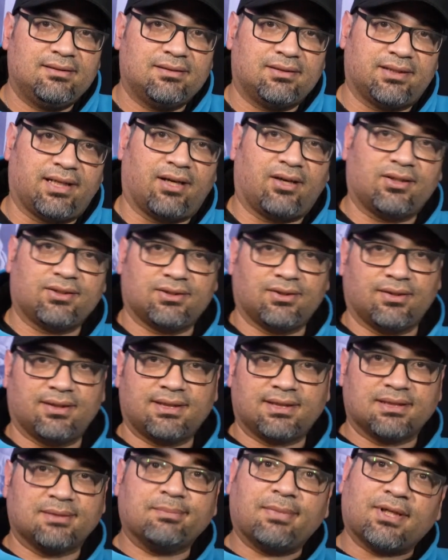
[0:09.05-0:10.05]
Oh yeah, also
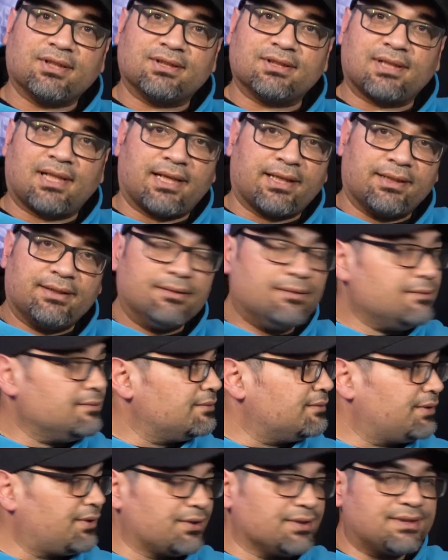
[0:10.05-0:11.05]
this is
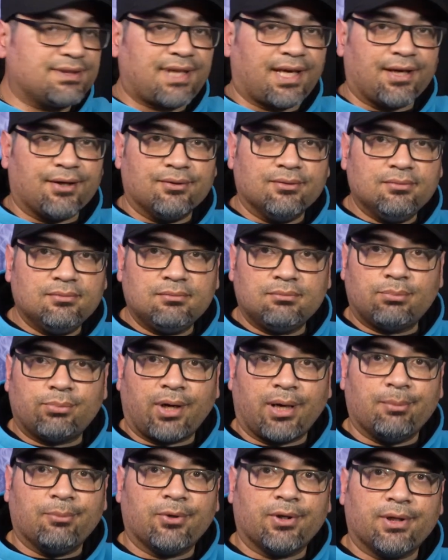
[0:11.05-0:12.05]
Punchline, 3rd scale,
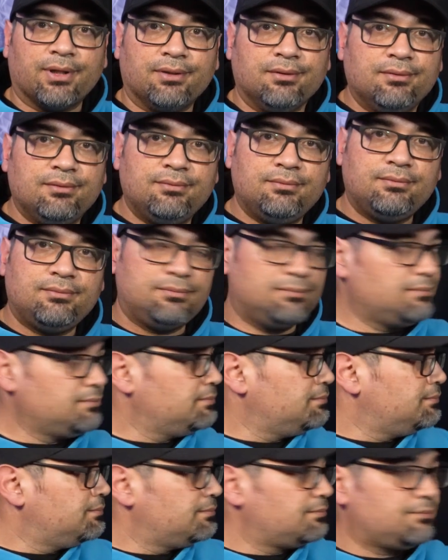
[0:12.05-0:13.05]
Prime
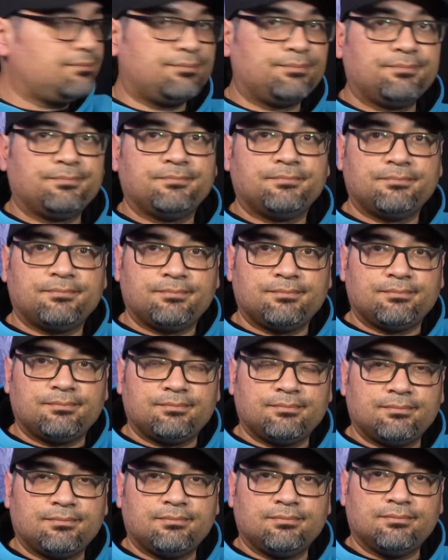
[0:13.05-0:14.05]

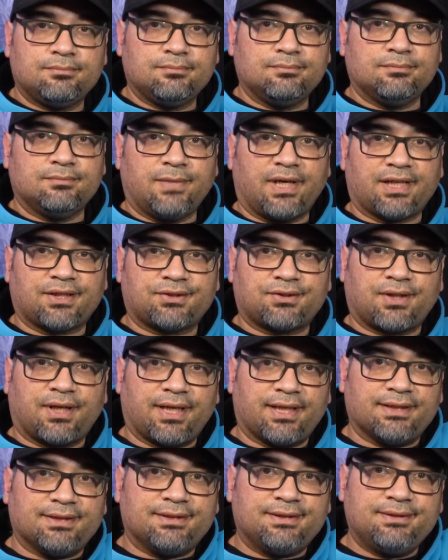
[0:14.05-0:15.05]
1. Extra
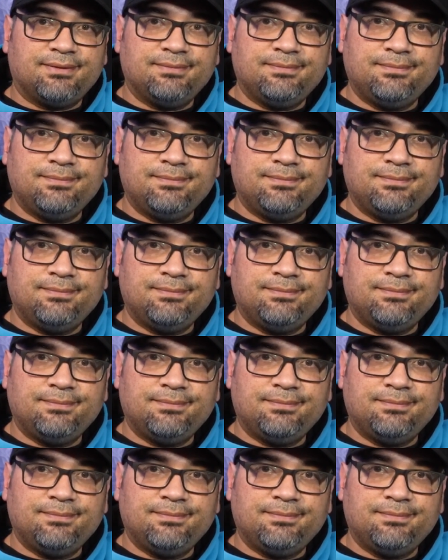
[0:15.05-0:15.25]
heads.